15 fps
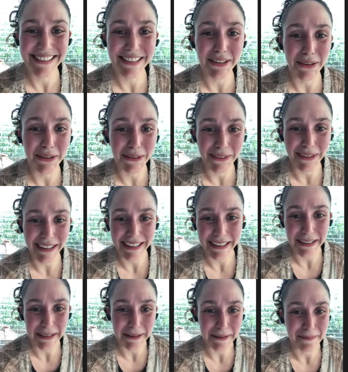So
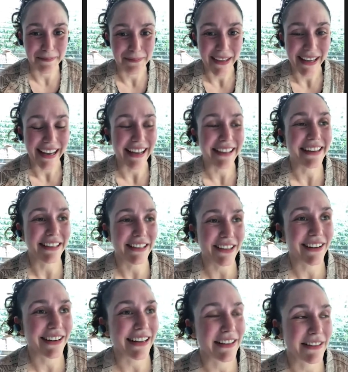and
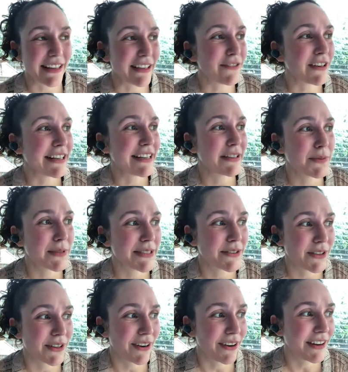thankfully it was
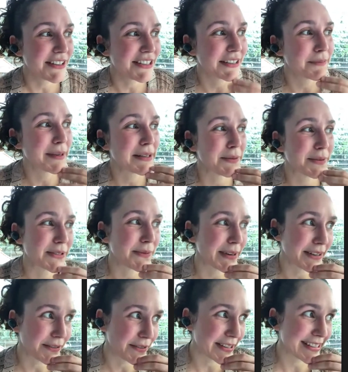chronologic, but it was
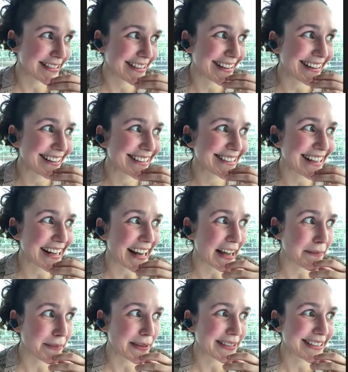one of these things that
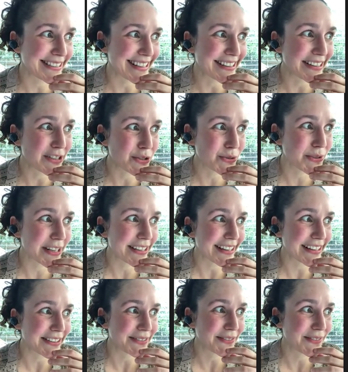happens in the shooting
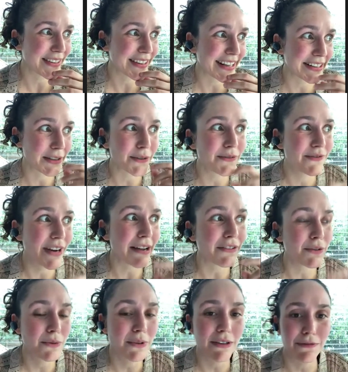that you
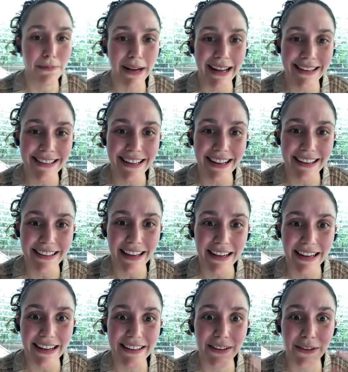never would have planned it like
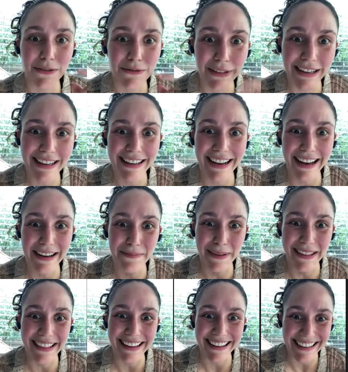that, and you're really
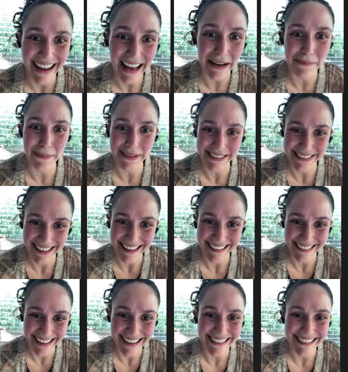happy that it happened like that.